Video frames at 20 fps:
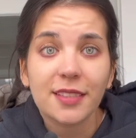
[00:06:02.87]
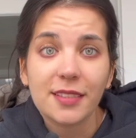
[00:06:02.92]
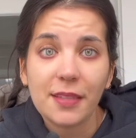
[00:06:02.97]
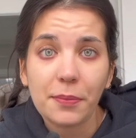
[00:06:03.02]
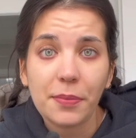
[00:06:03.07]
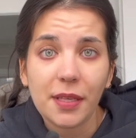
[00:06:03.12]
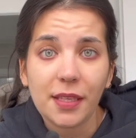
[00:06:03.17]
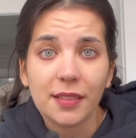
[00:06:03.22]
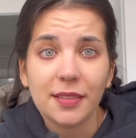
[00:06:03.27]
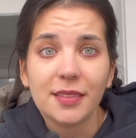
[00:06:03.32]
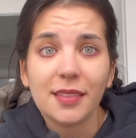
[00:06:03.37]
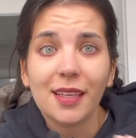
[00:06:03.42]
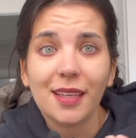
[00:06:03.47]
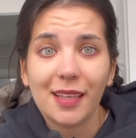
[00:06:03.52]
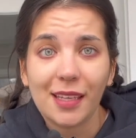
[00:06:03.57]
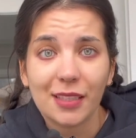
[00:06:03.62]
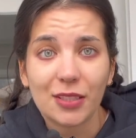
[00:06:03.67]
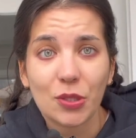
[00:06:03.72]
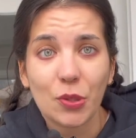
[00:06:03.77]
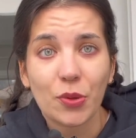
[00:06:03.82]
the beast,
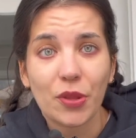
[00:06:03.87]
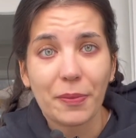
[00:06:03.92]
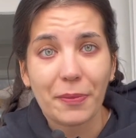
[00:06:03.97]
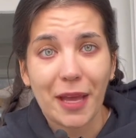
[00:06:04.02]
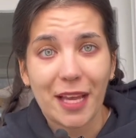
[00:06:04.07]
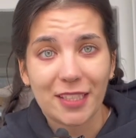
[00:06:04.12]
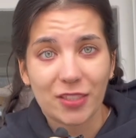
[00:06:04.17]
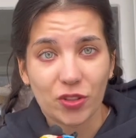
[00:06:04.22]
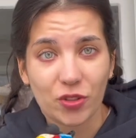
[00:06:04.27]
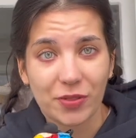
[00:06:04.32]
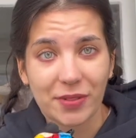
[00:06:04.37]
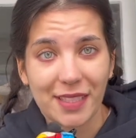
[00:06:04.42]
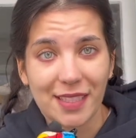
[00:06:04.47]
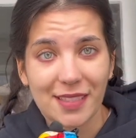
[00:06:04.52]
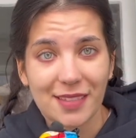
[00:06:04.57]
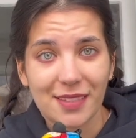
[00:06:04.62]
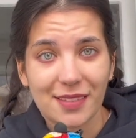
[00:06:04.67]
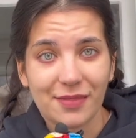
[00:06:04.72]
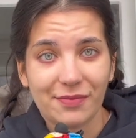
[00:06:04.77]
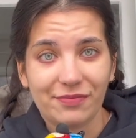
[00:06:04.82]
guess who the master
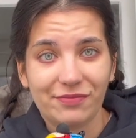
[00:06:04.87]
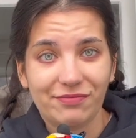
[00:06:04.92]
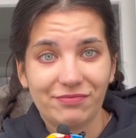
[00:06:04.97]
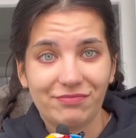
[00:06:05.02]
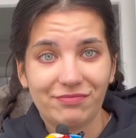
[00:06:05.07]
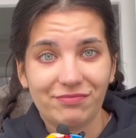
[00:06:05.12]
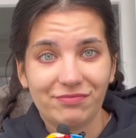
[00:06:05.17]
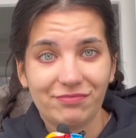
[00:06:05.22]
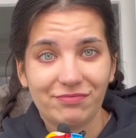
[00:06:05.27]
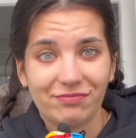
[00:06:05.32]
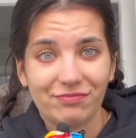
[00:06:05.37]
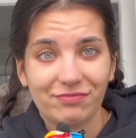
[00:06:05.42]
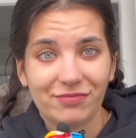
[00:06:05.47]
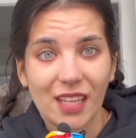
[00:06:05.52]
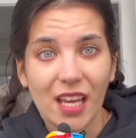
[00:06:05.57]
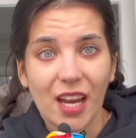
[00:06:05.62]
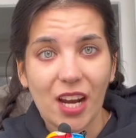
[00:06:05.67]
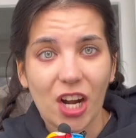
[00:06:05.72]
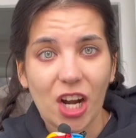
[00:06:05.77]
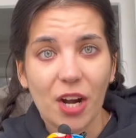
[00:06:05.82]
is?
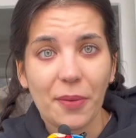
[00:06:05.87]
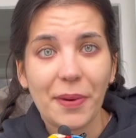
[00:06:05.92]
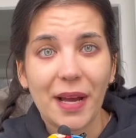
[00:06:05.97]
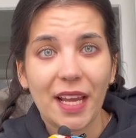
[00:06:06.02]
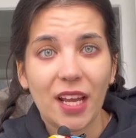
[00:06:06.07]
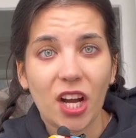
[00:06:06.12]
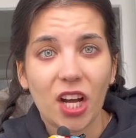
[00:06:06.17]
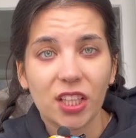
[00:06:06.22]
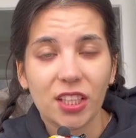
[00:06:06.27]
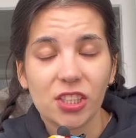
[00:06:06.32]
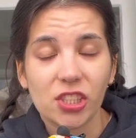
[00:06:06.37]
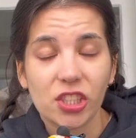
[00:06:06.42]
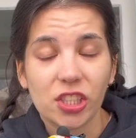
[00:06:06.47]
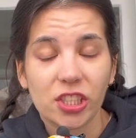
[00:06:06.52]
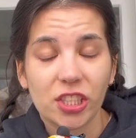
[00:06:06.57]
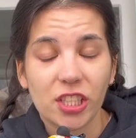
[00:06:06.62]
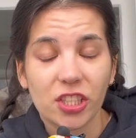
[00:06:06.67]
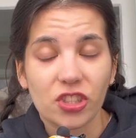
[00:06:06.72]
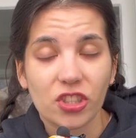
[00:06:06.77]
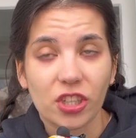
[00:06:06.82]
Her biology
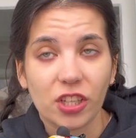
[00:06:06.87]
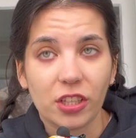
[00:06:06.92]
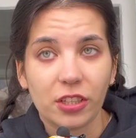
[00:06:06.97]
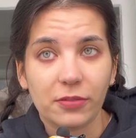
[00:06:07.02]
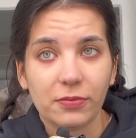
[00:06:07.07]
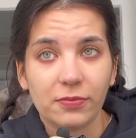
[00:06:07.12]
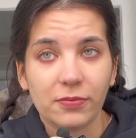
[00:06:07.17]
teacher.